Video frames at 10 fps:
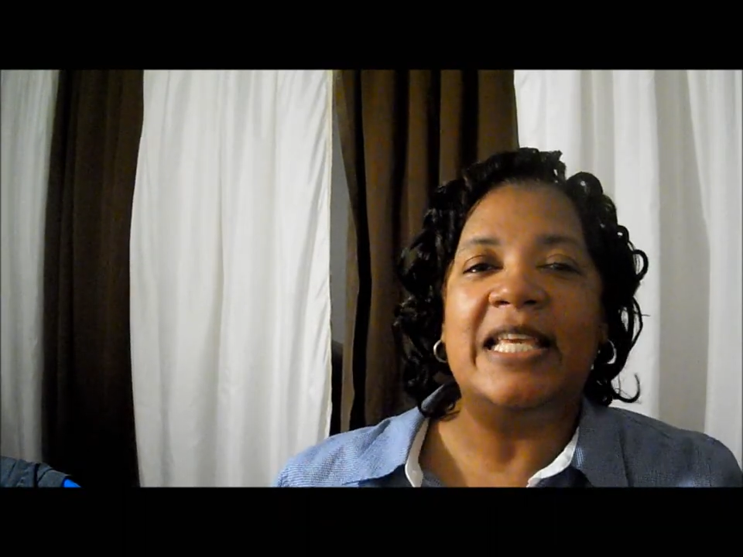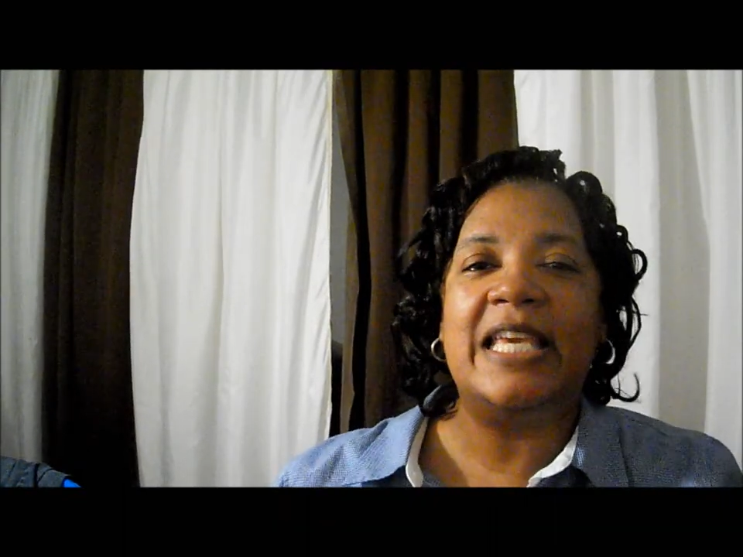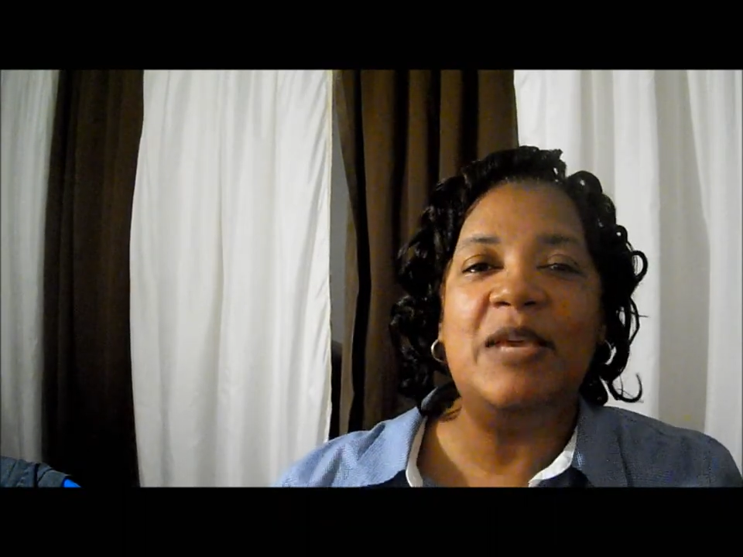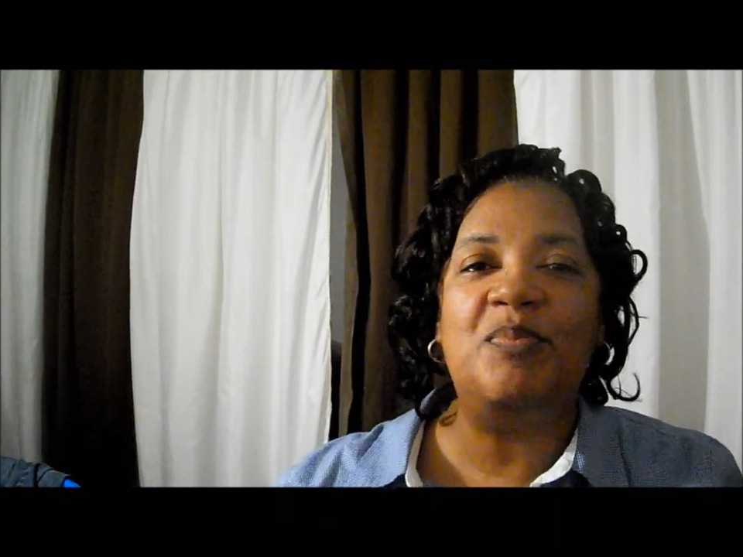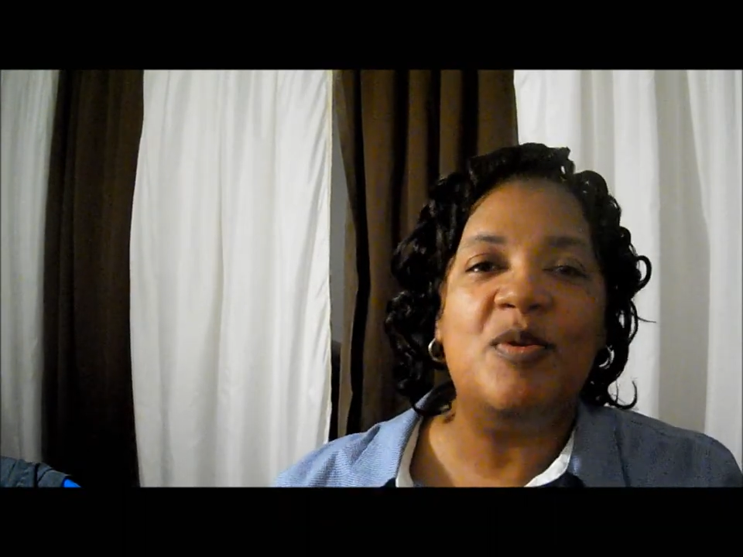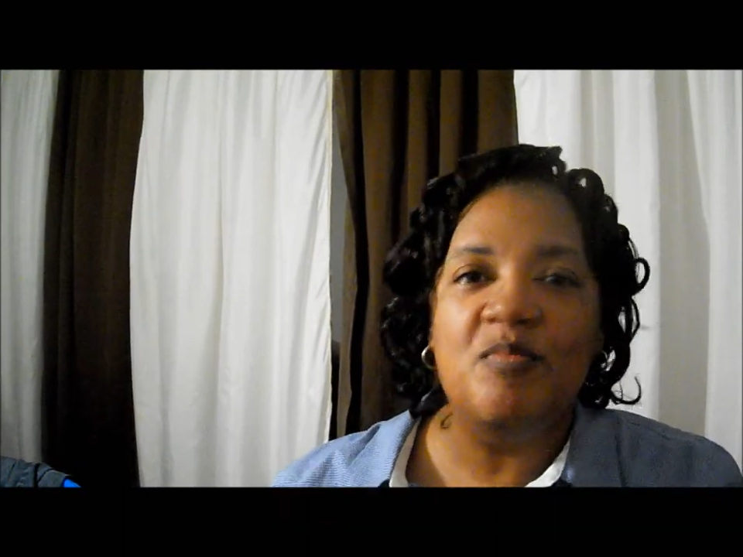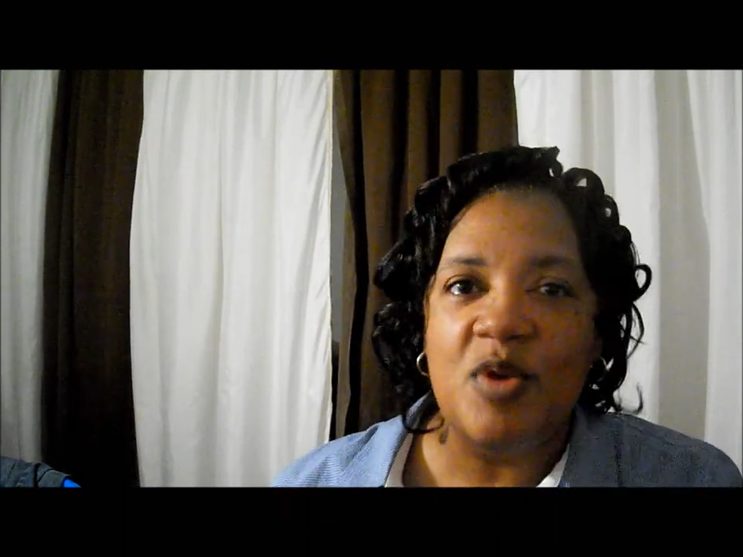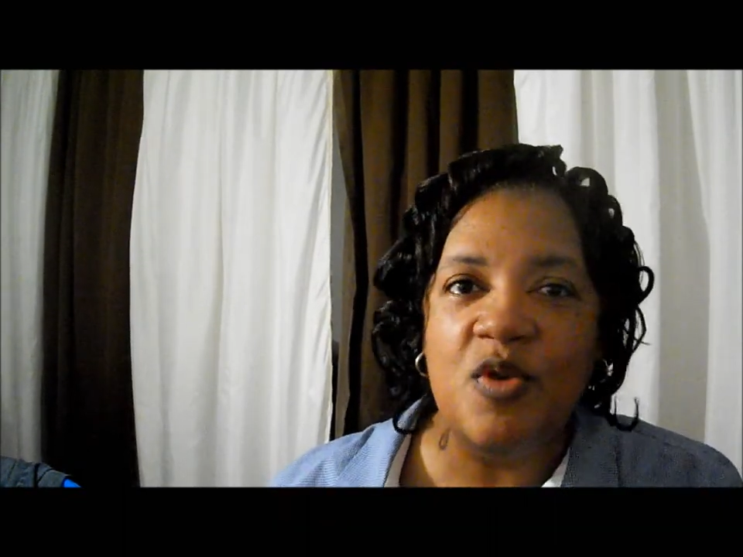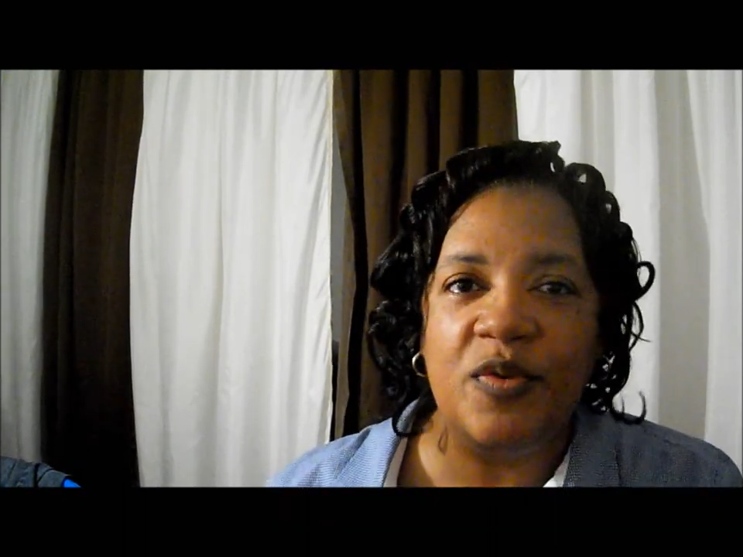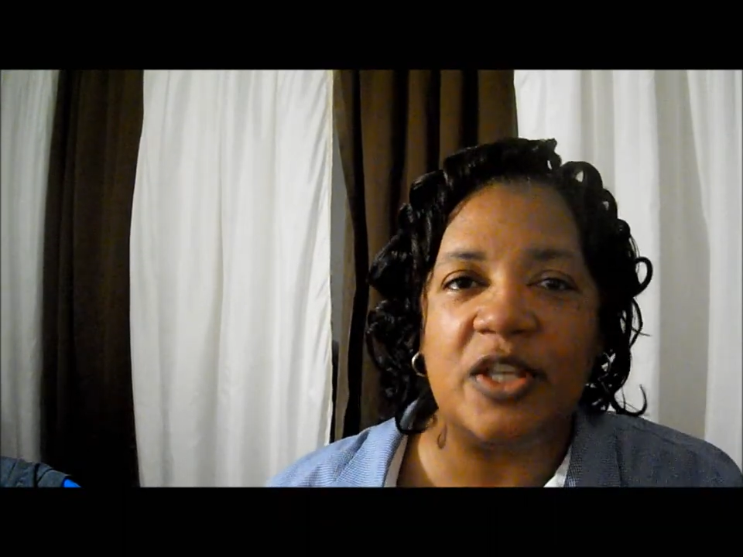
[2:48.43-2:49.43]
keep you
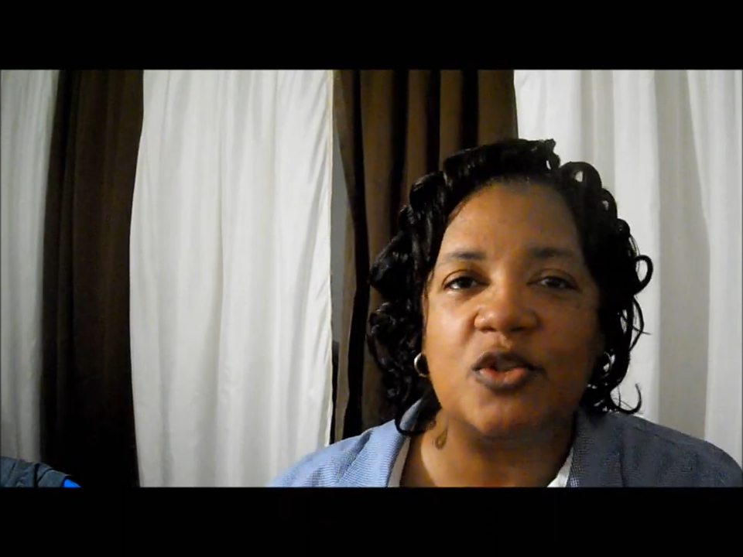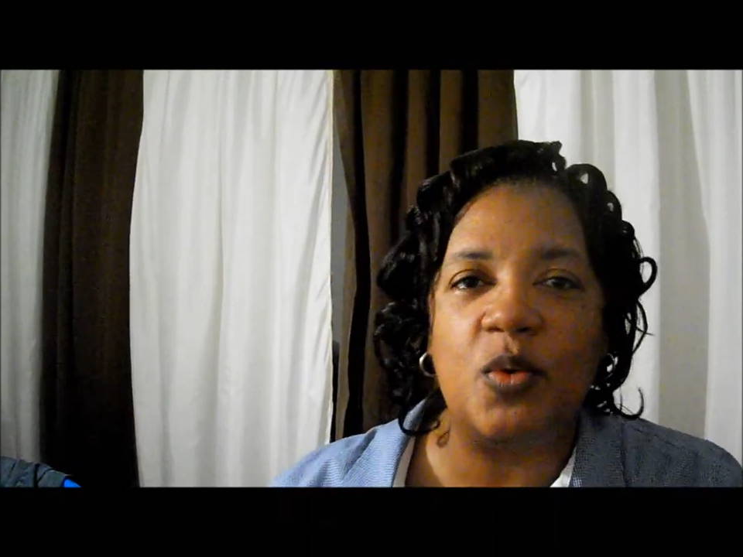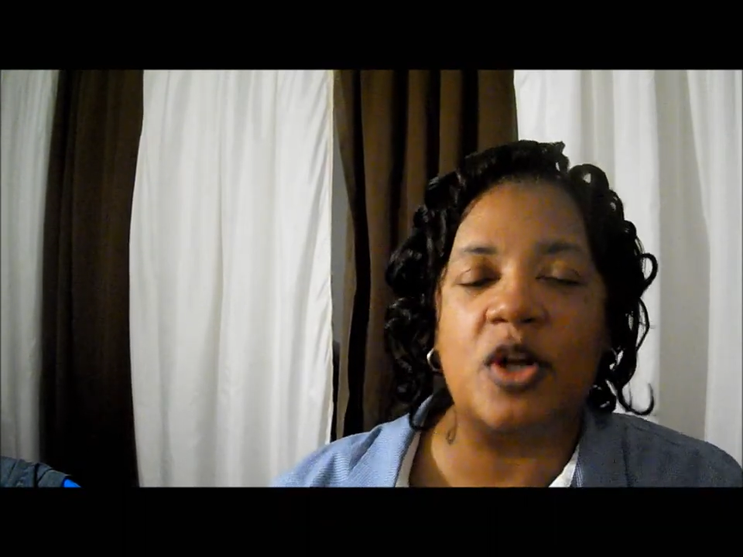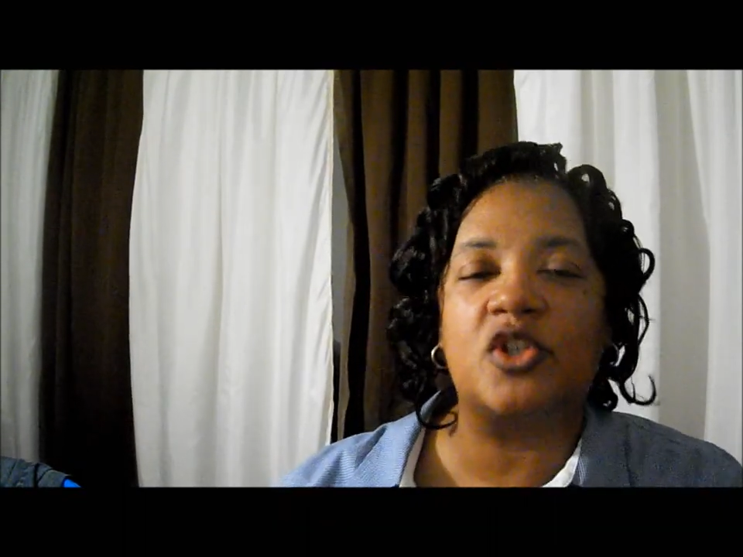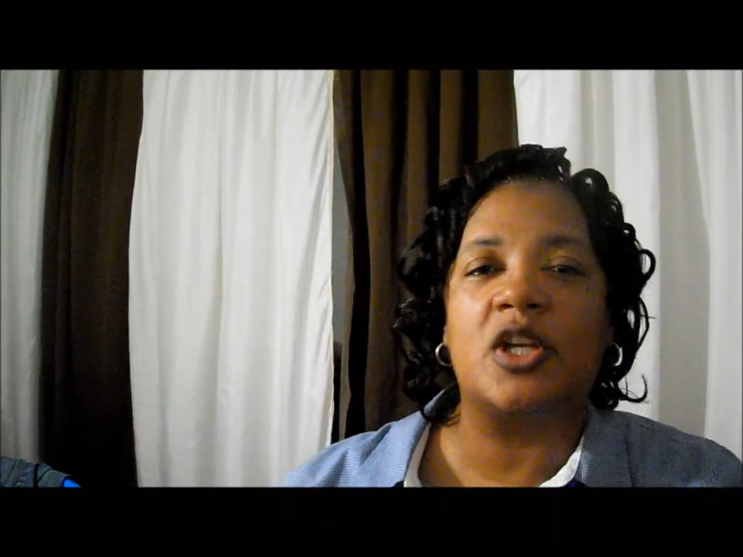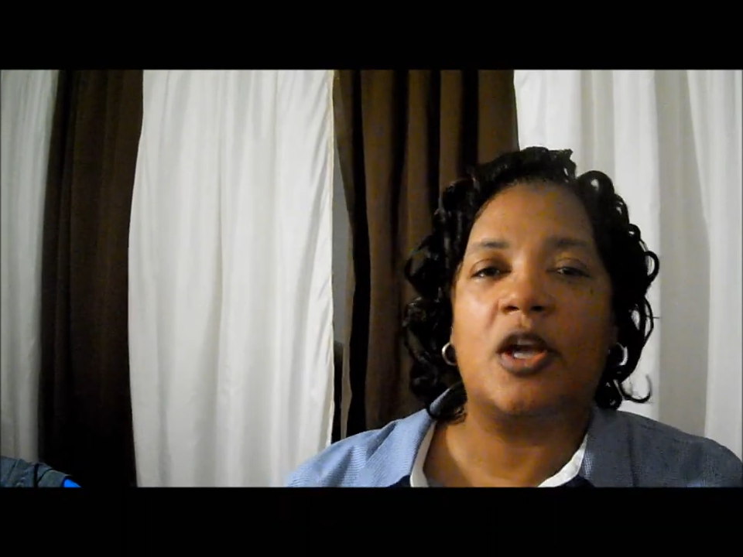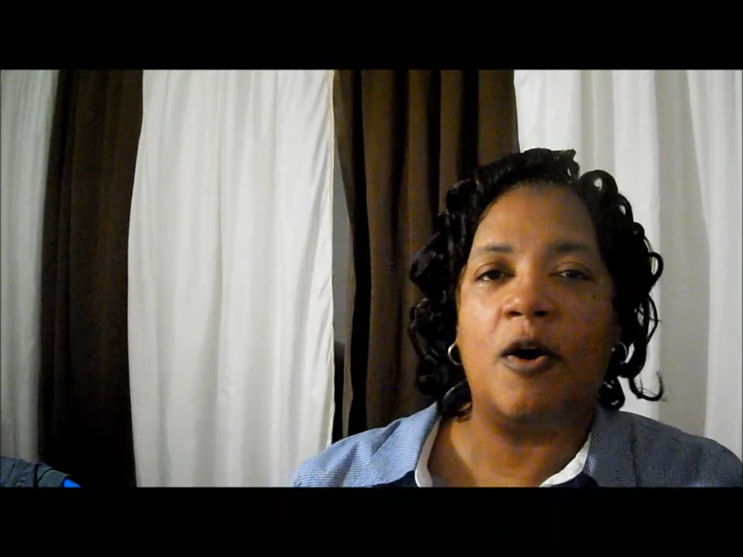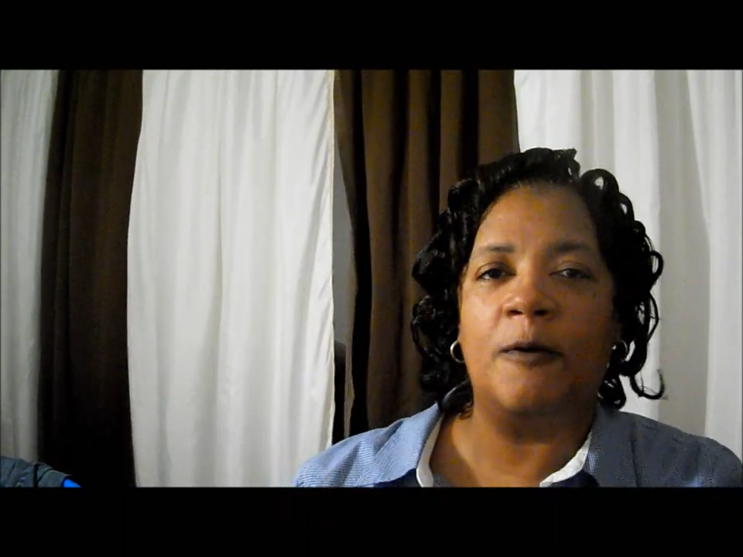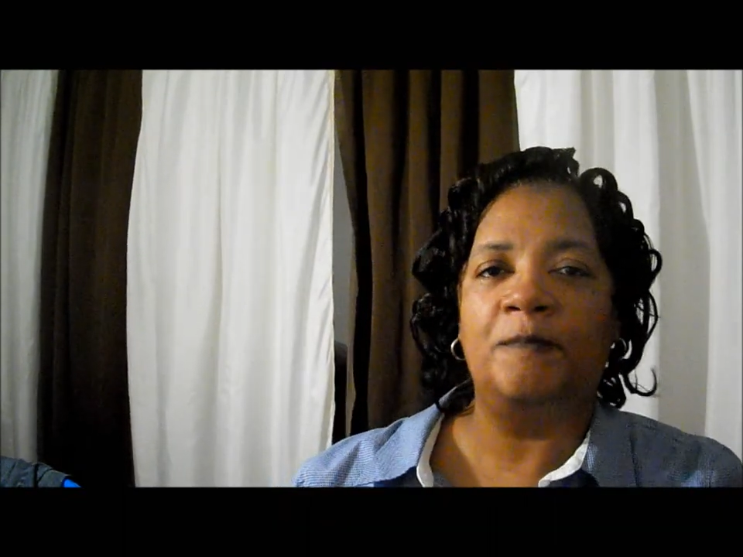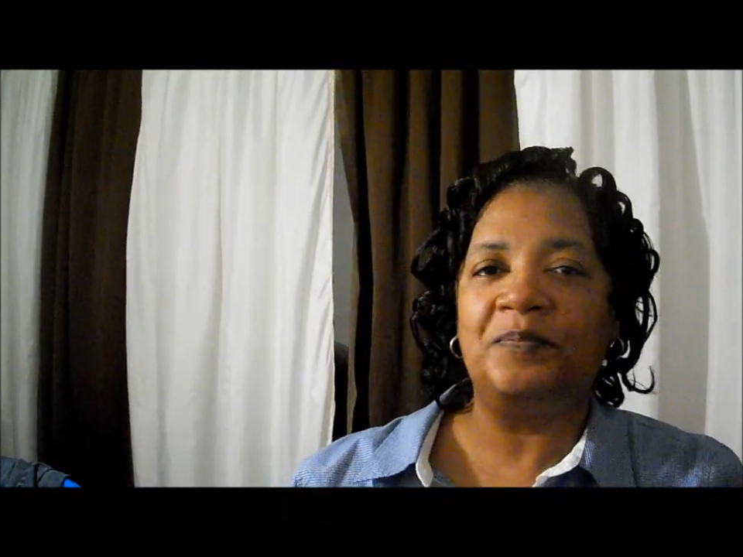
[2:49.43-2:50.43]
moving towards your
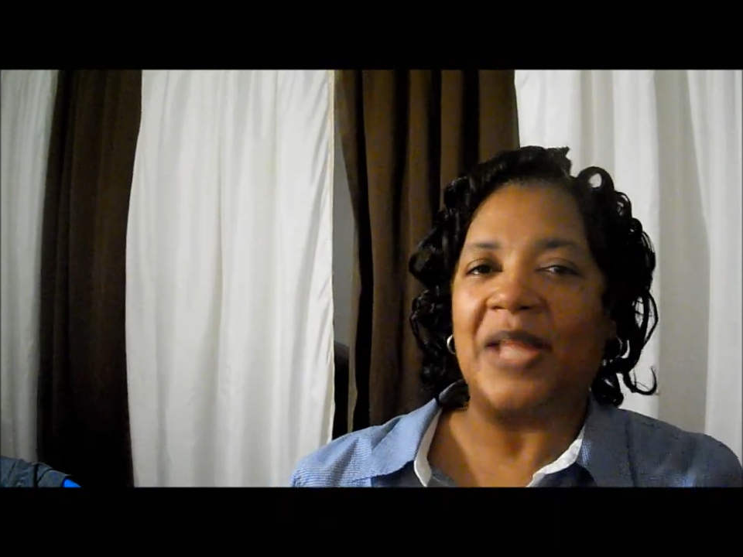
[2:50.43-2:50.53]
goal.